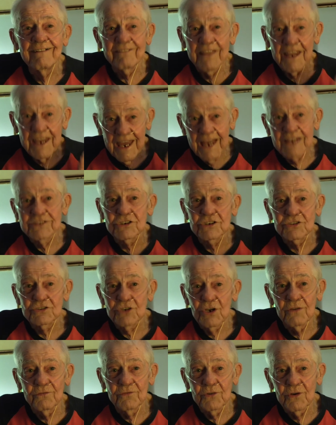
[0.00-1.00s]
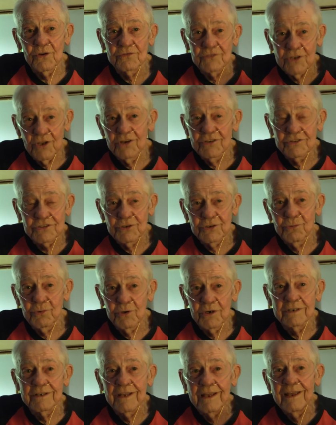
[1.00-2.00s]
They had to serve you as long as you
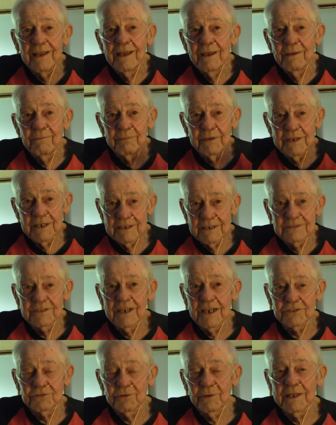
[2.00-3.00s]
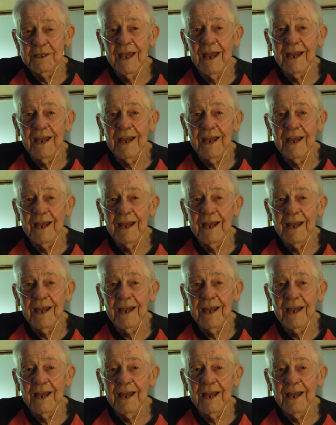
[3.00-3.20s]
weren't being sexually